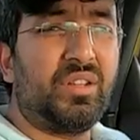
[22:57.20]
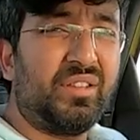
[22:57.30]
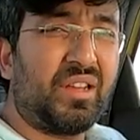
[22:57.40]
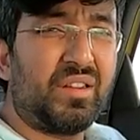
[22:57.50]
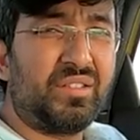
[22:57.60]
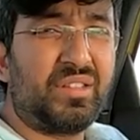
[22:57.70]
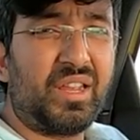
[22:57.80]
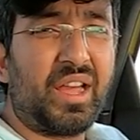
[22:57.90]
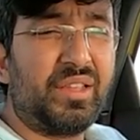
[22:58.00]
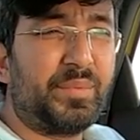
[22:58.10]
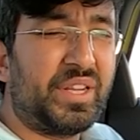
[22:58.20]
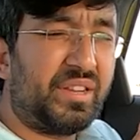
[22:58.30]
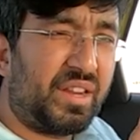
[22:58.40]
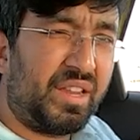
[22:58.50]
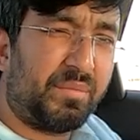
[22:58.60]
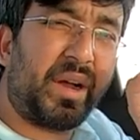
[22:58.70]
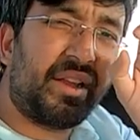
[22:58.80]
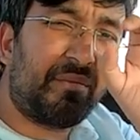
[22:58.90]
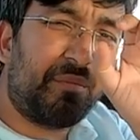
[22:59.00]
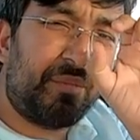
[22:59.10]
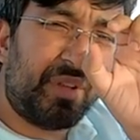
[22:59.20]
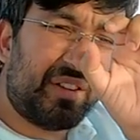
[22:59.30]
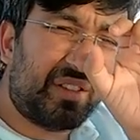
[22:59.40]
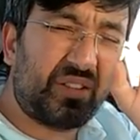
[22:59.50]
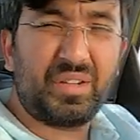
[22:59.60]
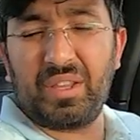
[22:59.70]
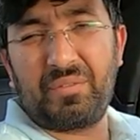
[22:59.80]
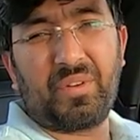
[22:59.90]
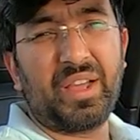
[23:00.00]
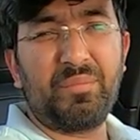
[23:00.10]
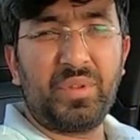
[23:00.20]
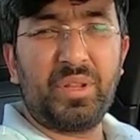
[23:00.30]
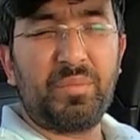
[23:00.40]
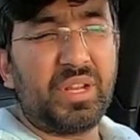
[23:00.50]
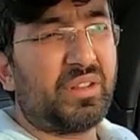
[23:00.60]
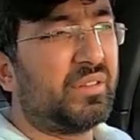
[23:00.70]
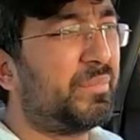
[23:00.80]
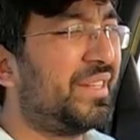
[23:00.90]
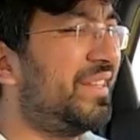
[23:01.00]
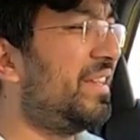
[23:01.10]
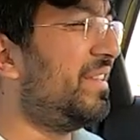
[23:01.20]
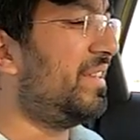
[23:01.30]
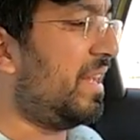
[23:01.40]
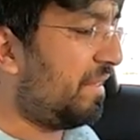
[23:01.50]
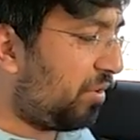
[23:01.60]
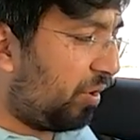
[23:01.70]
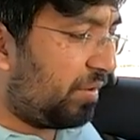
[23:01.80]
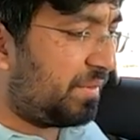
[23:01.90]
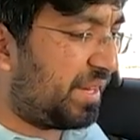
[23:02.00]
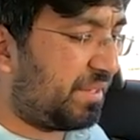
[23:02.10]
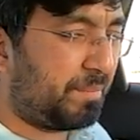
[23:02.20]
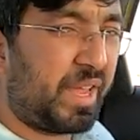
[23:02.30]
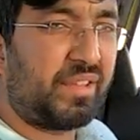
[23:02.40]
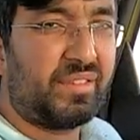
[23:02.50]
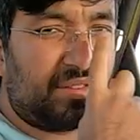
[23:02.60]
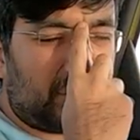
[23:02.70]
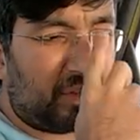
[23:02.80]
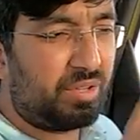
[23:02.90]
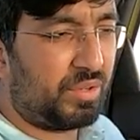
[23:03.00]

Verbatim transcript: this RS3 has been increased by a mere 35 millimeters, but then yeah, all of that space is all